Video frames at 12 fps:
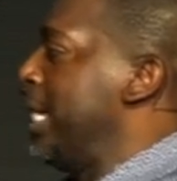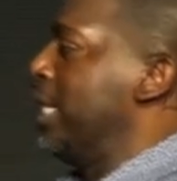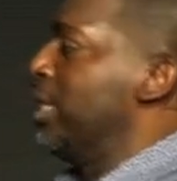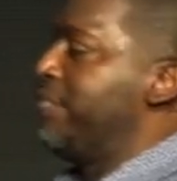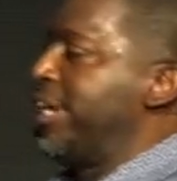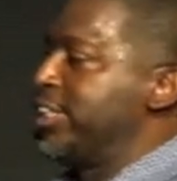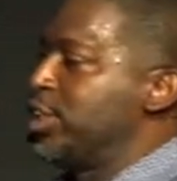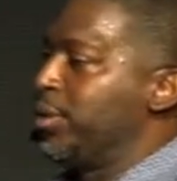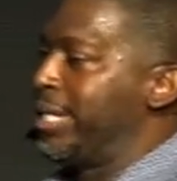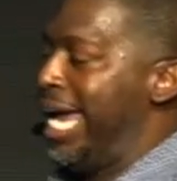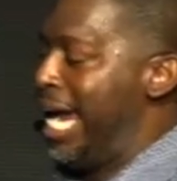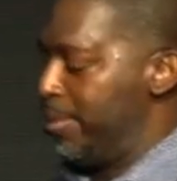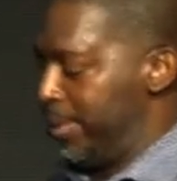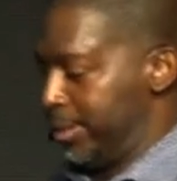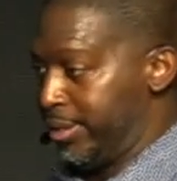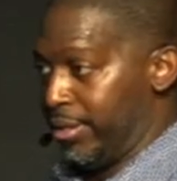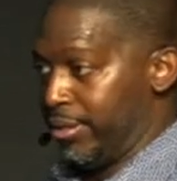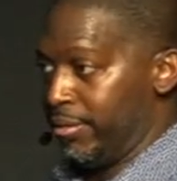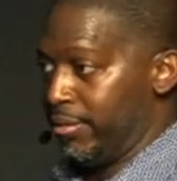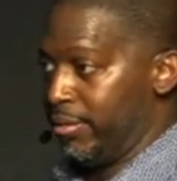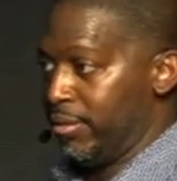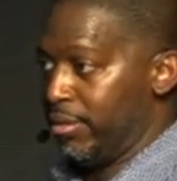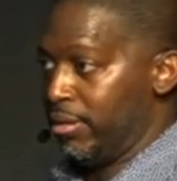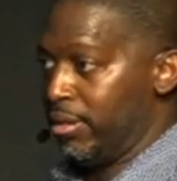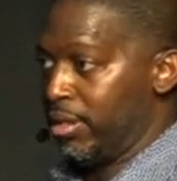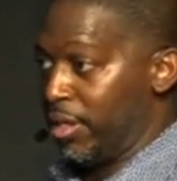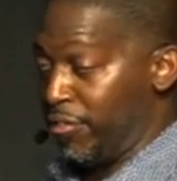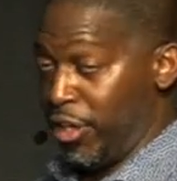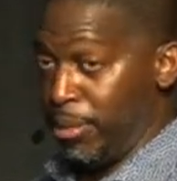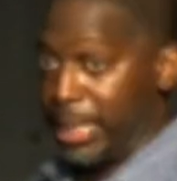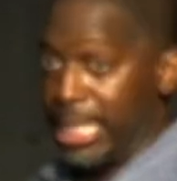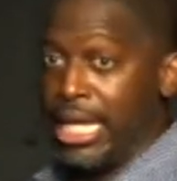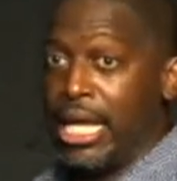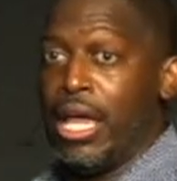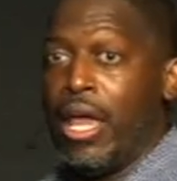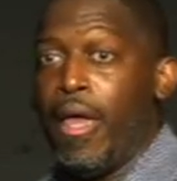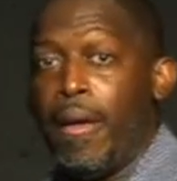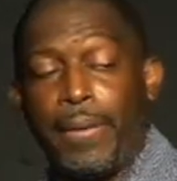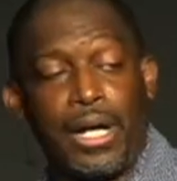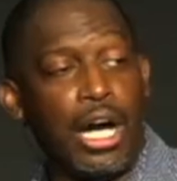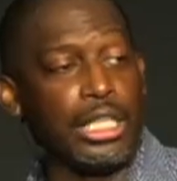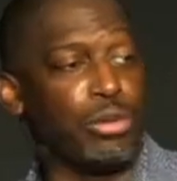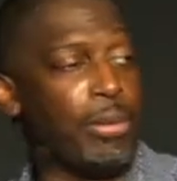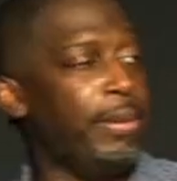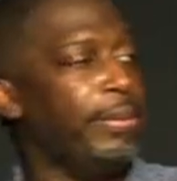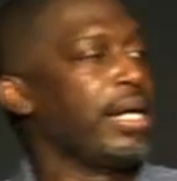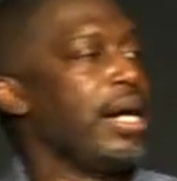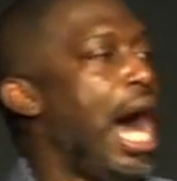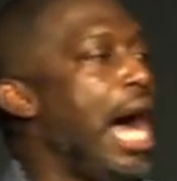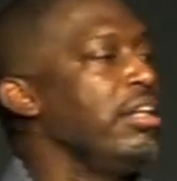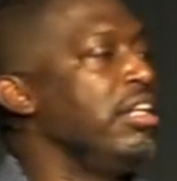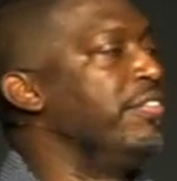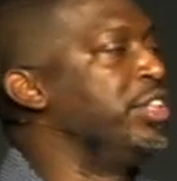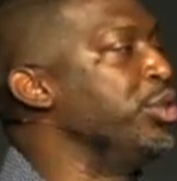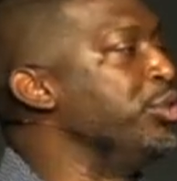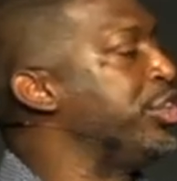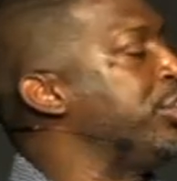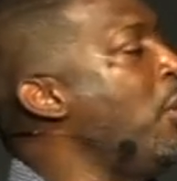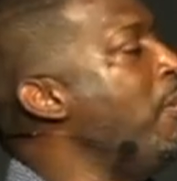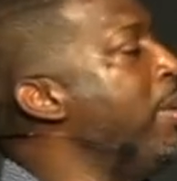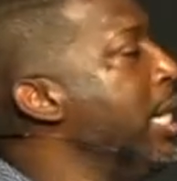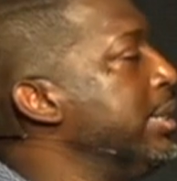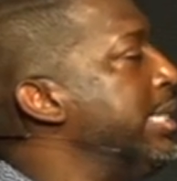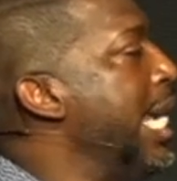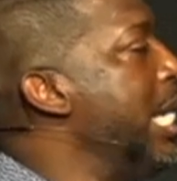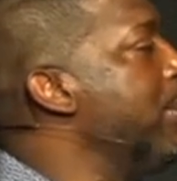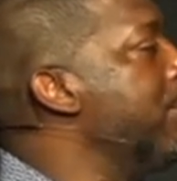elevate your character. You feel me? Because remember God loved you so much that he